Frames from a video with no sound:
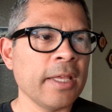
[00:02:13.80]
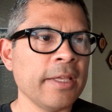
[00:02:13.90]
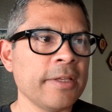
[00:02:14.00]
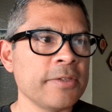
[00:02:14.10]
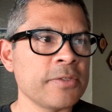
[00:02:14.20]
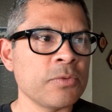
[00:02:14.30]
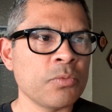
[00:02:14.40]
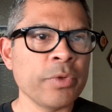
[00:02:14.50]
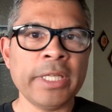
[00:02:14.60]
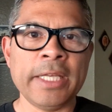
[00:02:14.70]
is
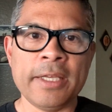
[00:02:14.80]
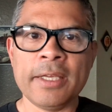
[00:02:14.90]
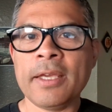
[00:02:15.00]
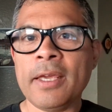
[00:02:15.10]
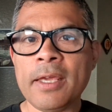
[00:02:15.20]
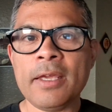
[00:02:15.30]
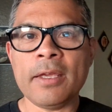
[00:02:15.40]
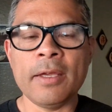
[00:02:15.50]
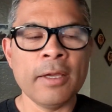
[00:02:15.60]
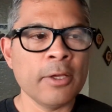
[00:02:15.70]
really
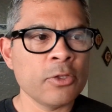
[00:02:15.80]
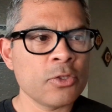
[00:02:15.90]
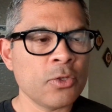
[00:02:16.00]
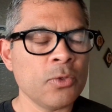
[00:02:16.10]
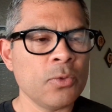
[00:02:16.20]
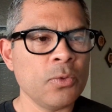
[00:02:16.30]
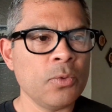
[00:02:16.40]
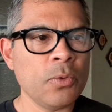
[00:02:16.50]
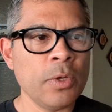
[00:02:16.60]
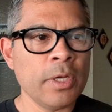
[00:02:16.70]
key
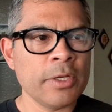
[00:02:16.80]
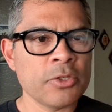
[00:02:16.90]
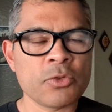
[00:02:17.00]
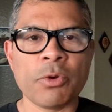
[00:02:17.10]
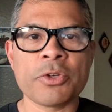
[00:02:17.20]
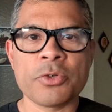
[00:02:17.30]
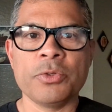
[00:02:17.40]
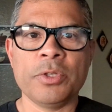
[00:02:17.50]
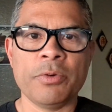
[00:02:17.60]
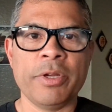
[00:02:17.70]
to
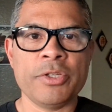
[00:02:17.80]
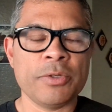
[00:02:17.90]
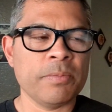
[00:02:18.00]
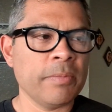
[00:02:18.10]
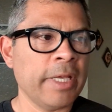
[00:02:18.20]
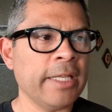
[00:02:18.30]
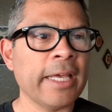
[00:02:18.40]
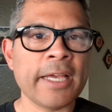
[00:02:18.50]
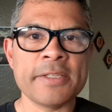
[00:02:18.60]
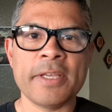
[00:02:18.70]
structural integration. And
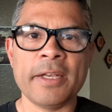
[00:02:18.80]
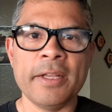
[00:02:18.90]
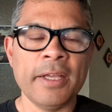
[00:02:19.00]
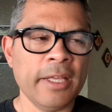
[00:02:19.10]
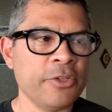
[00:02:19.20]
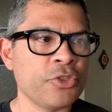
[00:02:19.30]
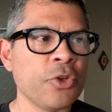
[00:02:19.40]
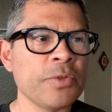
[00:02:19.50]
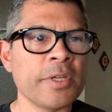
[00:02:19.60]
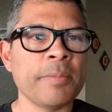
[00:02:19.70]
like I said, it
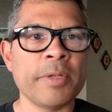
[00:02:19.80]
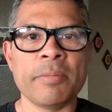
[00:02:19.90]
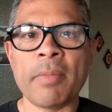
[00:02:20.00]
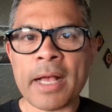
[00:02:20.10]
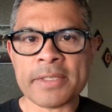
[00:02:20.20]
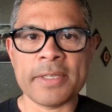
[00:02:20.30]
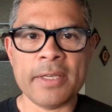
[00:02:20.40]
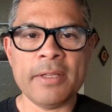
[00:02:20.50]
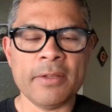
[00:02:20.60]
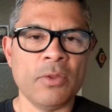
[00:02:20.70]
shows up in M A S
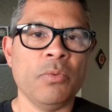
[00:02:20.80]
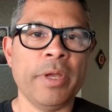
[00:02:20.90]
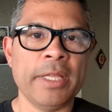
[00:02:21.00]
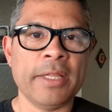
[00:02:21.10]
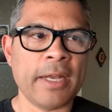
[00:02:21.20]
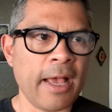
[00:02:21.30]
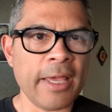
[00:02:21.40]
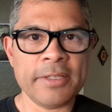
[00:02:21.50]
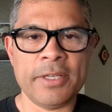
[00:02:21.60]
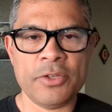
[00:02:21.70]
I, the way that
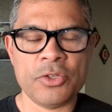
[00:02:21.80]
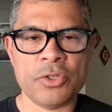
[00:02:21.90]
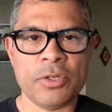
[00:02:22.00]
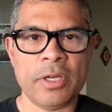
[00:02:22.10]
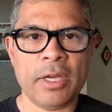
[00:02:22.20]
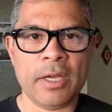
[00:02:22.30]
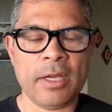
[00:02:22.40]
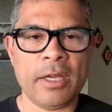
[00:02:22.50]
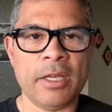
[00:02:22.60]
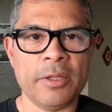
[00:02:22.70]
I teach uh,
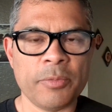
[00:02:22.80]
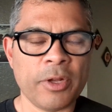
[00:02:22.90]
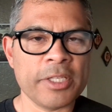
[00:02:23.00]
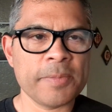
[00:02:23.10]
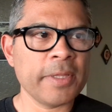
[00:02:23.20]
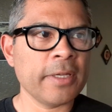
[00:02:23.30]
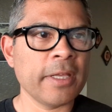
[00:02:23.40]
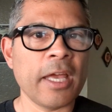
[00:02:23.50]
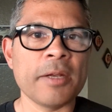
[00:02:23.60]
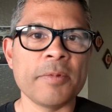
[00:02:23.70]
uh, the Morales Method
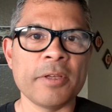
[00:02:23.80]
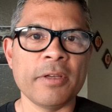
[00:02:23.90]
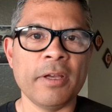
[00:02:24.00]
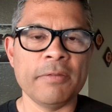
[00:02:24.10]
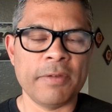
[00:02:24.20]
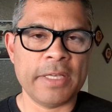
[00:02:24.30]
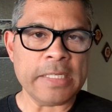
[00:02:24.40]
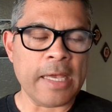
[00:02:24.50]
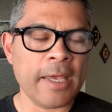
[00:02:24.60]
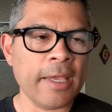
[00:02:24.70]
Academy of
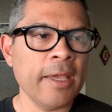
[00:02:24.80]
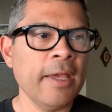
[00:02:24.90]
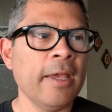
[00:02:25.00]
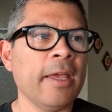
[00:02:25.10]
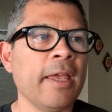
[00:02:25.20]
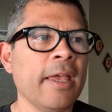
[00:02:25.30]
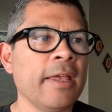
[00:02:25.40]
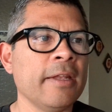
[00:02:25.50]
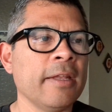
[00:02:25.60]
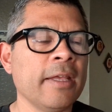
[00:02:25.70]
S I,
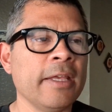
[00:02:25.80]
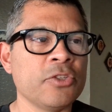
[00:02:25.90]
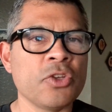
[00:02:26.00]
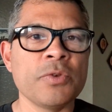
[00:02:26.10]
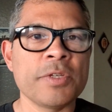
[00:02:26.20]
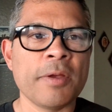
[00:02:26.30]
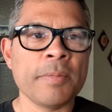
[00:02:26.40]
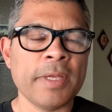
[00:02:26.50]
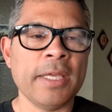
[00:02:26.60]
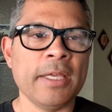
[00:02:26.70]
and it shows
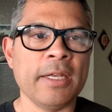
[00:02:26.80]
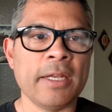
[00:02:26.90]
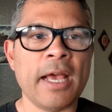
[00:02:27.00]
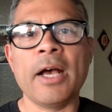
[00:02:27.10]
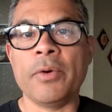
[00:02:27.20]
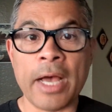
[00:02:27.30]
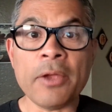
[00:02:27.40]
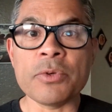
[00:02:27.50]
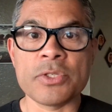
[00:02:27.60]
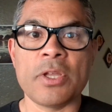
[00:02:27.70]
up in how
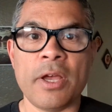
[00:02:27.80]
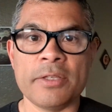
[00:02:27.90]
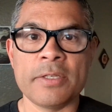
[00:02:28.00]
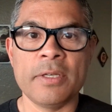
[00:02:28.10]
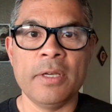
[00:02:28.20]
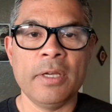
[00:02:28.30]
I was taught